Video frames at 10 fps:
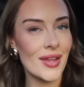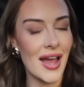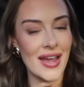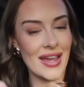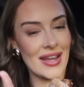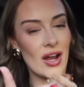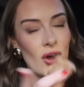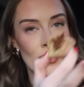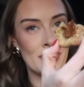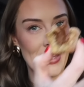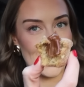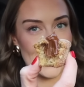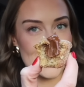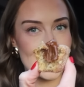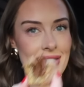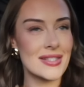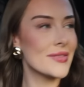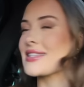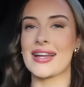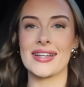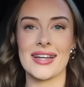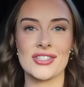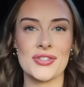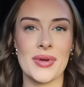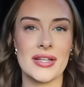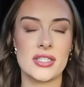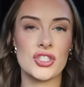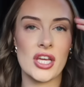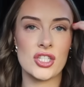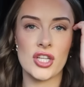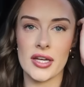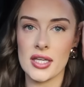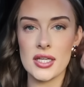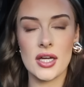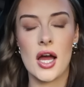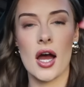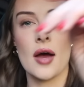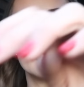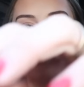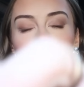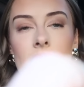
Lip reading: I ate all but this. Sienna and I just ran into Jay Shetty, who